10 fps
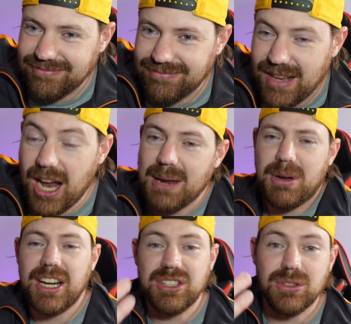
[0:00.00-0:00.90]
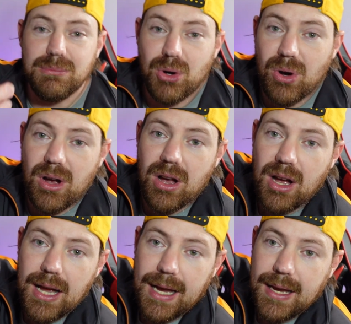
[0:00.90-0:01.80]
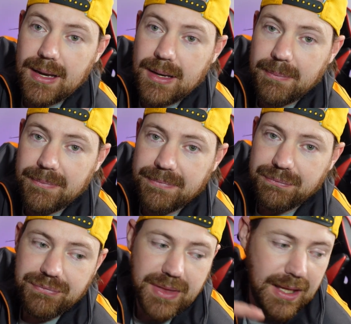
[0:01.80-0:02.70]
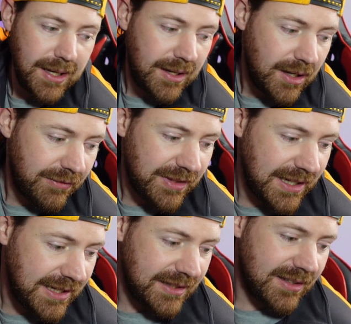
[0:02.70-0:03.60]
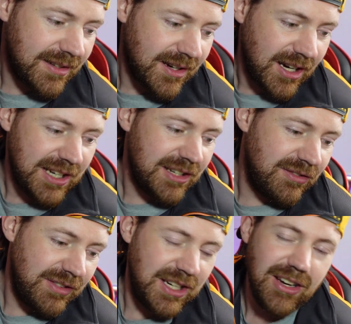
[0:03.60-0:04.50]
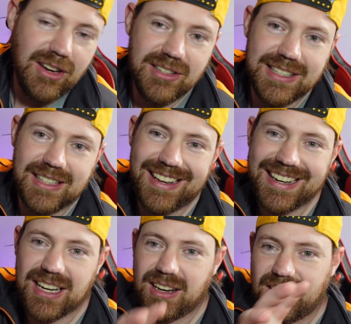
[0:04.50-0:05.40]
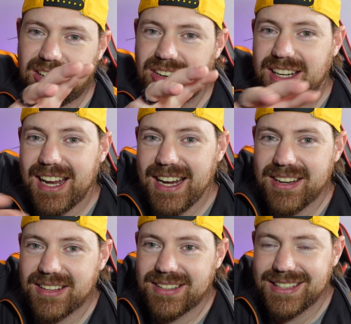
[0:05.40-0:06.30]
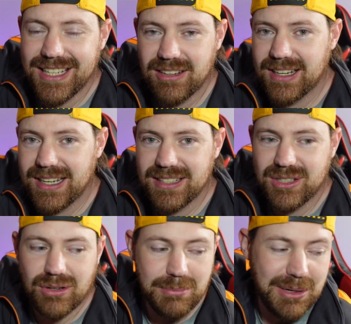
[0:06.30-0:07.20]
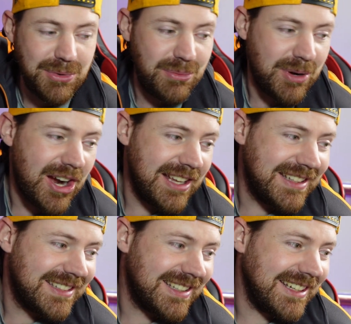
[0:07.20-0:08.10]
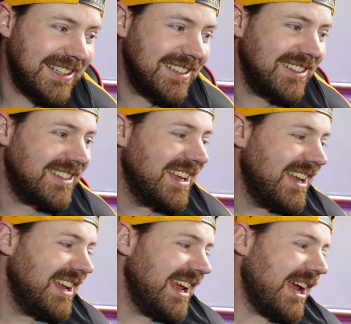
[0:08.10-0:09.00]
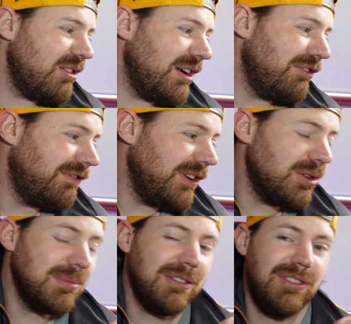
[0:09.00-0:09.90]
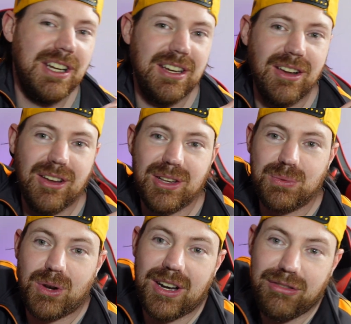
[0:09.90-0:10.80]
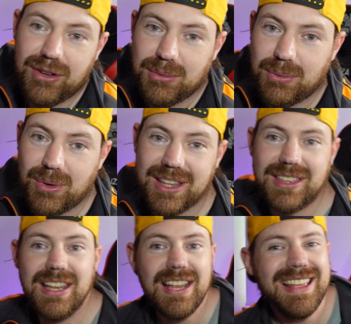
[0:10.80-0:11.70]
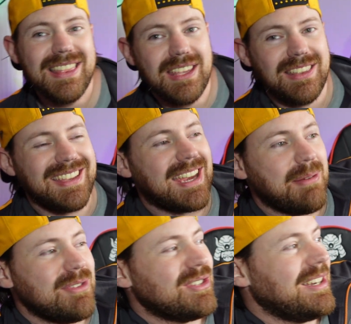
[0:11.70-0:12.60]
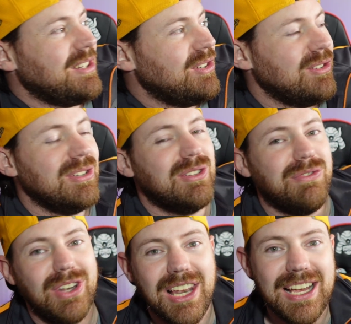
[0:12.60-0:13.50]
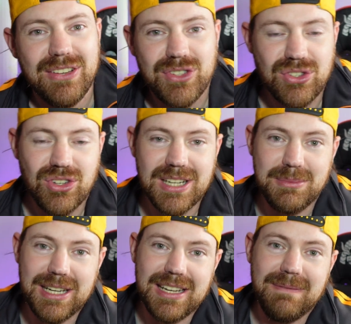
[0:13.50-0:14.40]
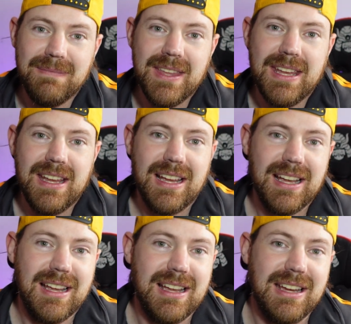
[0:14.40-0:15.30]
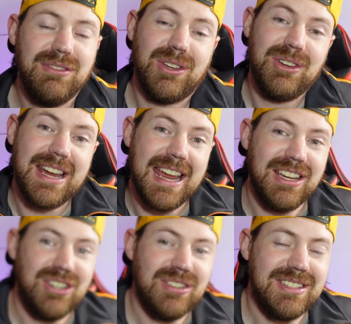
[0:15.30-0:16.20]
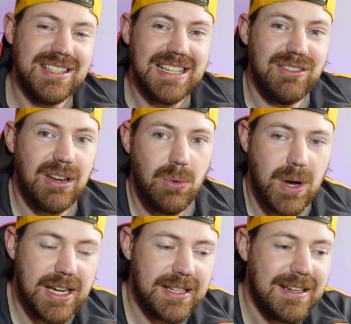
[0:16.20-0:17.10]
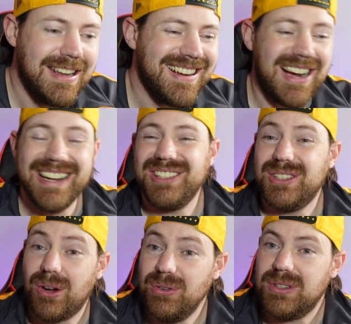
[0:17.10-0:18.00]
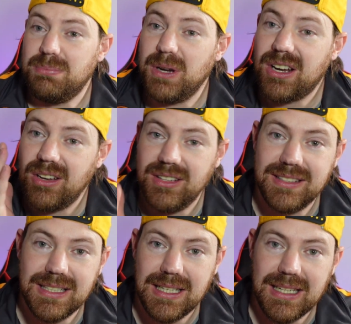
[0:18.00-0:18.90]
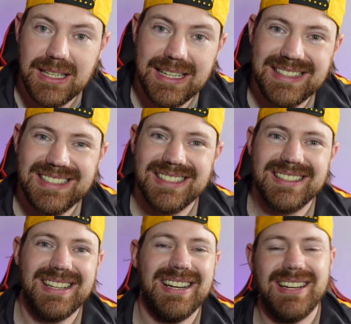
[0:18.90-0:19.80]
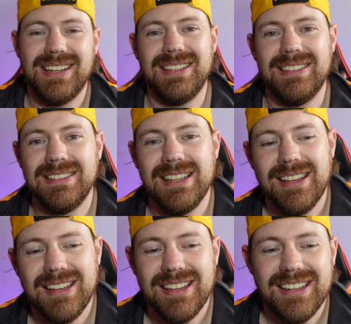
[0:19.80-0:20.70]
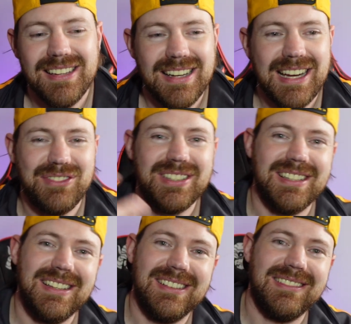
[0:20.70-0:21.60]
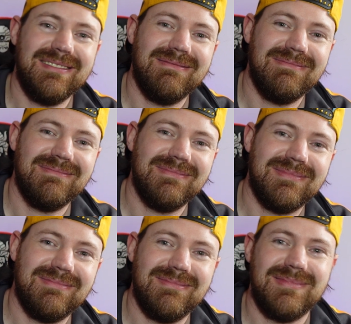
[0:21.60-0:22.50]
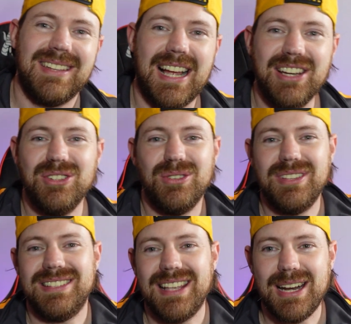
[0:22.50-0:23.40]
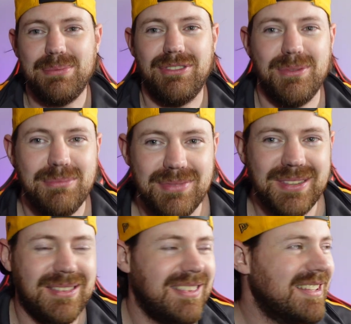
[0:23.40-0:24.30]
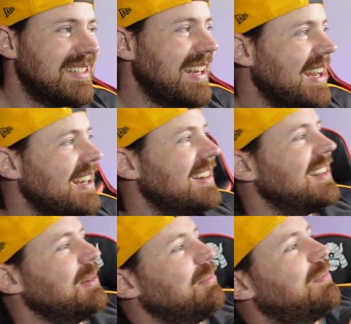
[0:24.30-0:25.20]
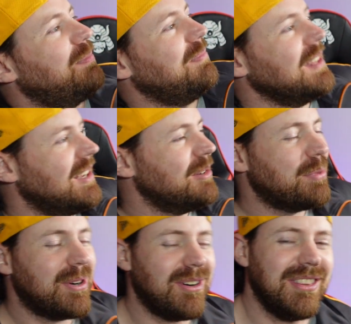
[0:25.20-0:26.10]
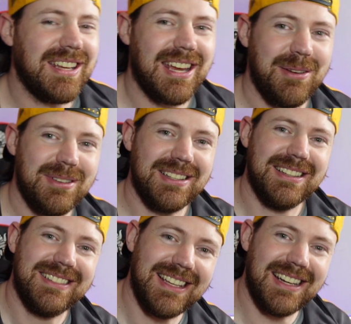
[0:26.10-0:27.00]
I might do more of these kind of videos in like a creator series, do a bit more behind the scenes, how I film the videos, what I film them with, the cameras I use for live streaming. Even though you can use the ZV1, I don't, because it's just, I have to undo the setup from the stand and then put it on the cameras and set